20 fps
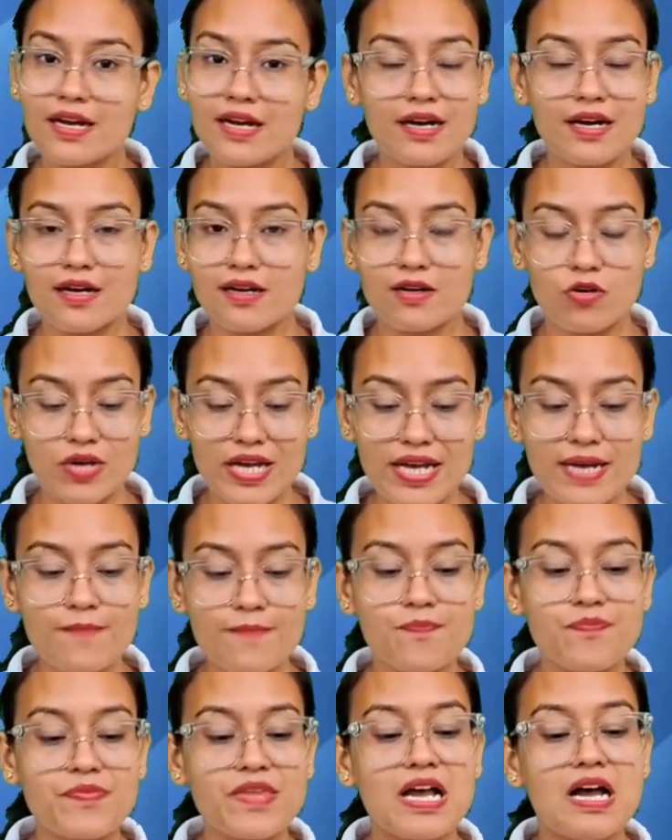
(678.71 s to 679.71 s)
Okay,
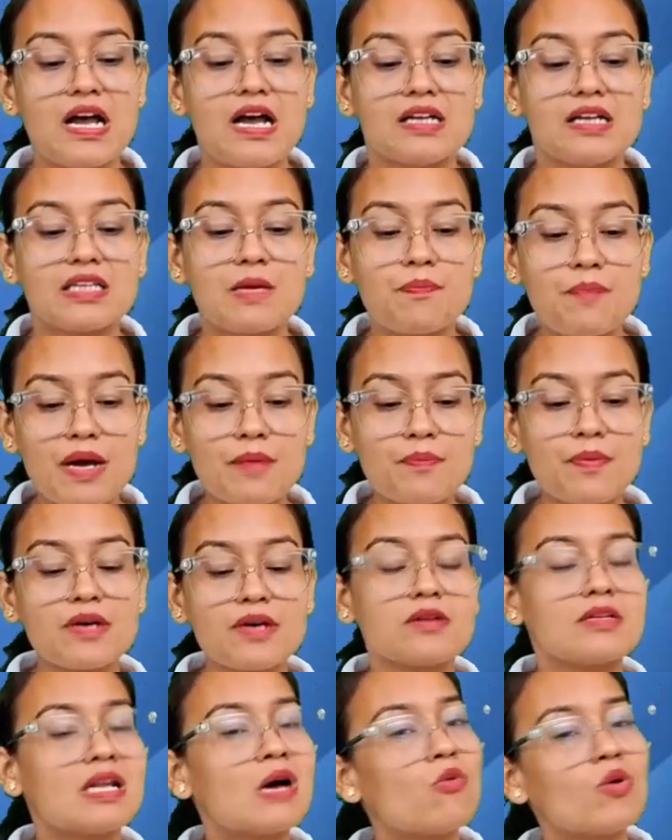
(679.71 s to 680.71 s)
the purpose,
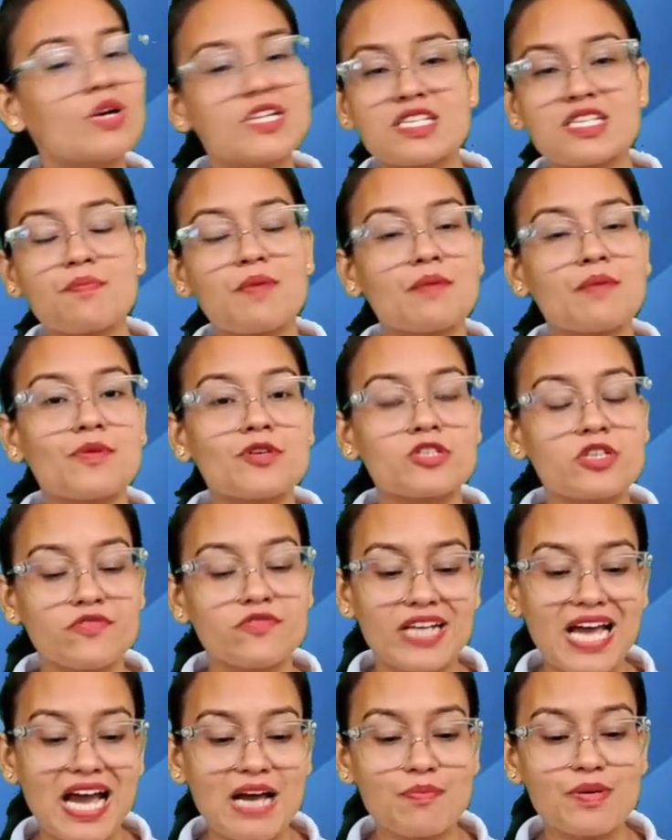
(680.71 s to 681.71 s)
now what is the purpose of nyay
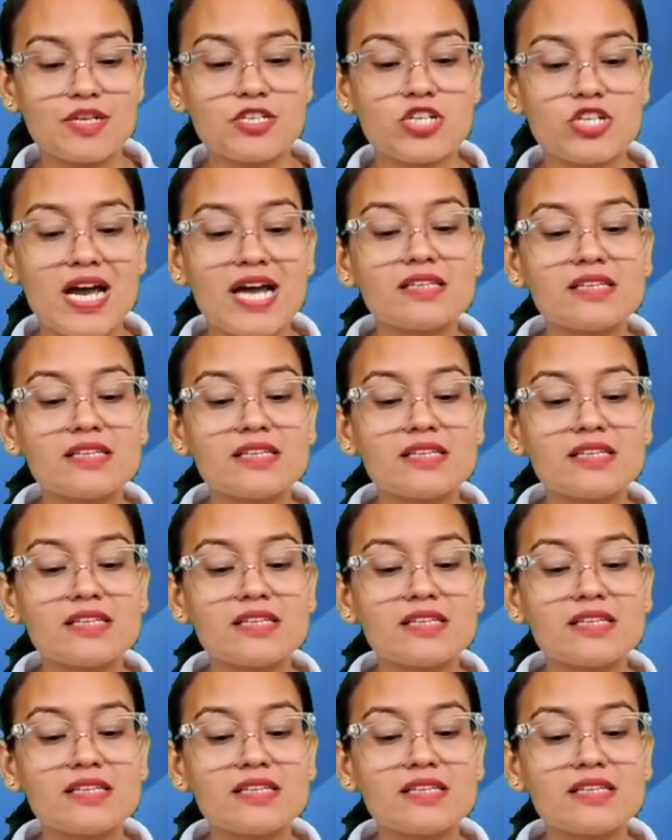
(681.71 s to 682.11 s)
panchayat?